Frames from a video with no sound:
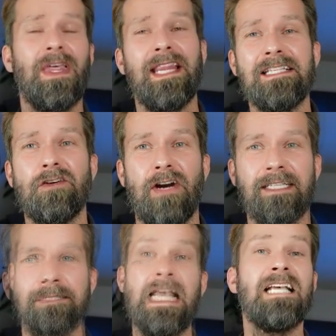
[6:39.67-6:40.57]
And that's
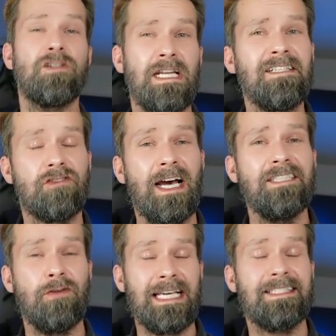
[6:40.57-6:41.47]
correct. So let's try
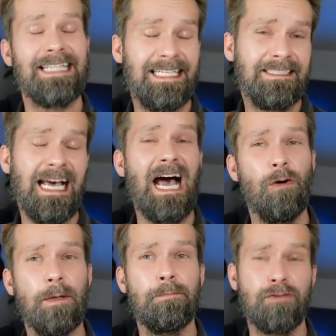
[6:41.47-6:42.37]
to extend
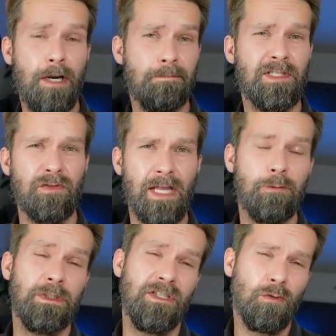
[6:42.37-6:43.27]
our prompt so that
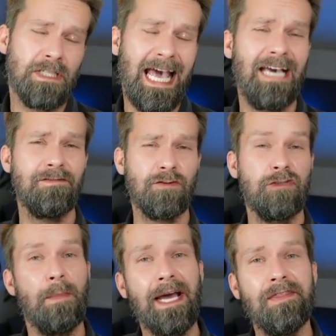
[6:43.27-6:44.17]
we don't have to
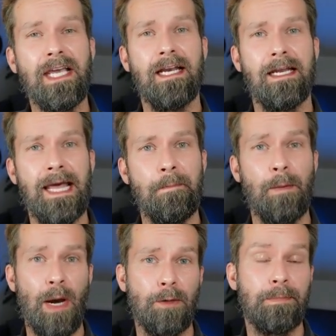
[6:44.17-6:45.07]
remind the LLM
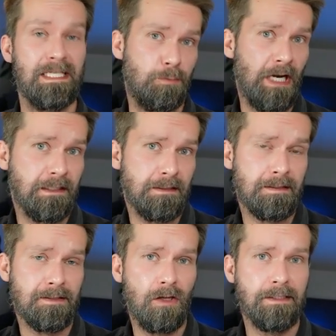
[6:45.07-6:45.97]
about best
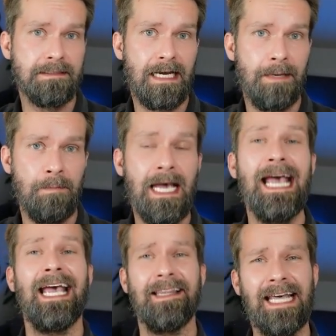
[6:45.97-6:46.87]
practices all the time,
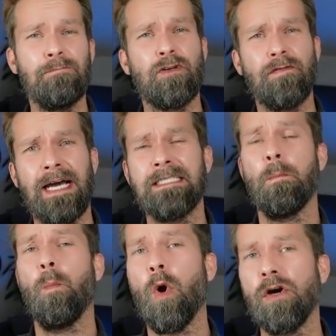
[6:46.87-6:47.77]
and then provide
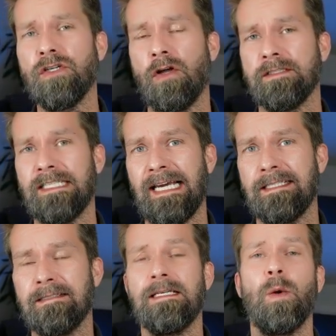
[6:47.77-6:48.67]
more
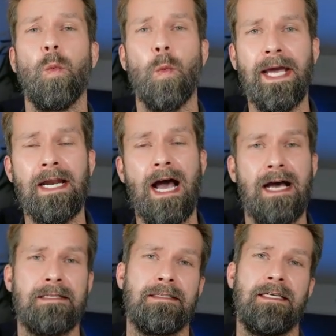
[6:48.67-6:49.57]
context when
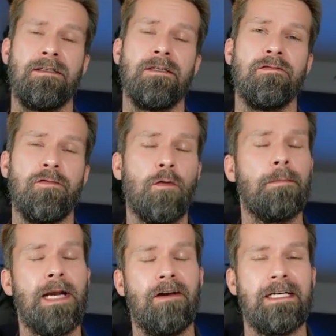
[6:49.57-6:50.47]
asking for
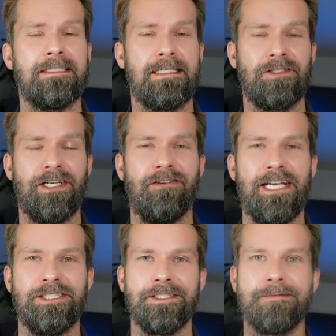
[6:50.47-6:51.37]
Playwright test
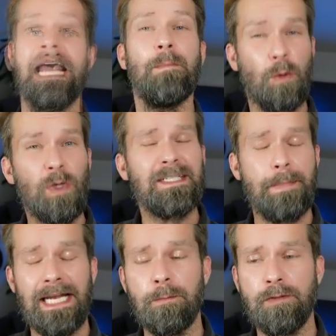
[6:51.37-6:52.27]
generation. But what's a
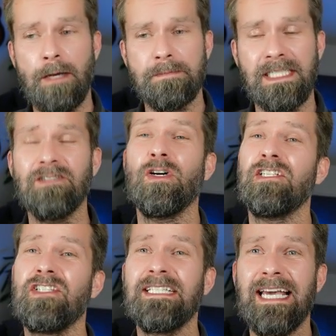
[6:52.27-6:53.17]
better prompt? To
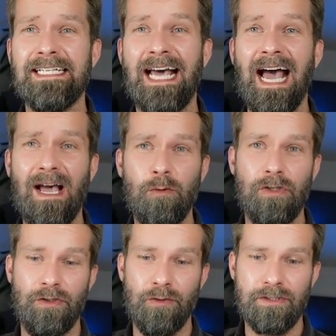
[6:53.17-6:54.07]
understand how
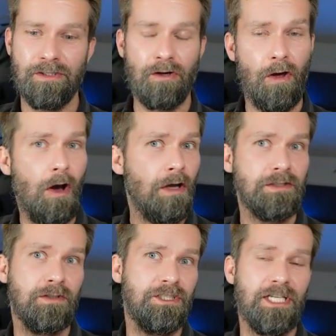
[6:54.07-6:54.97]
good Claude
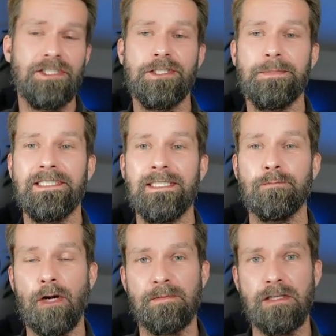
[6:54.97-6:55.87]
or ChatGPT
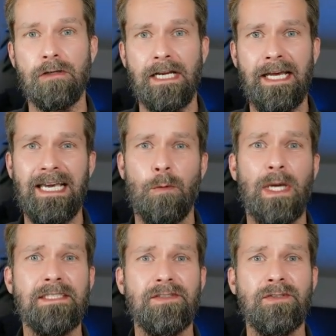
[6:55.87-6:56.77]
prompts look like, I
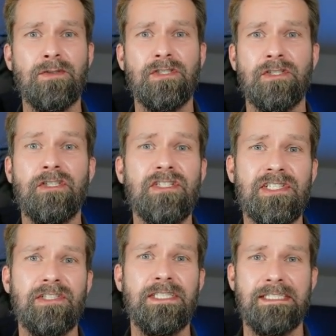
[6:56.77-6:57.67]
went to
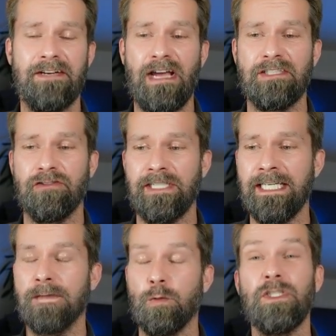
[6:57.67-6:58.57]
Cursor Directory,
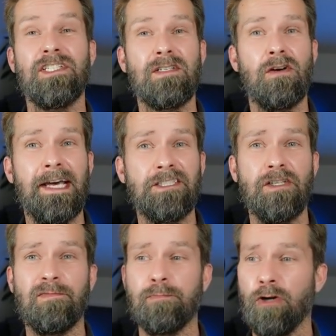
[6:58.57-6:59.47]
which is a collection
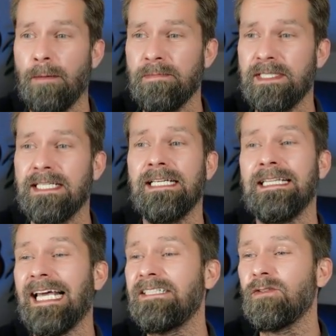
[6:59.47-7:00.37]
of prompts
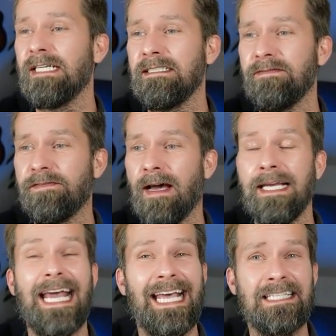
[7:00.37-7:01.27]
that you can
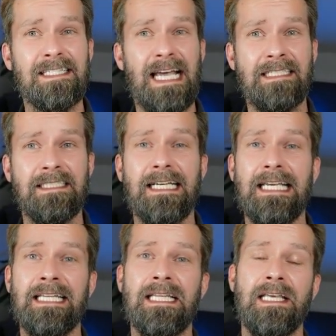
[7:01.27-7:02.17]
define and set
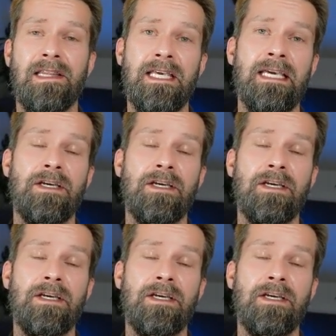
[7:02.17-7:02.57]
in the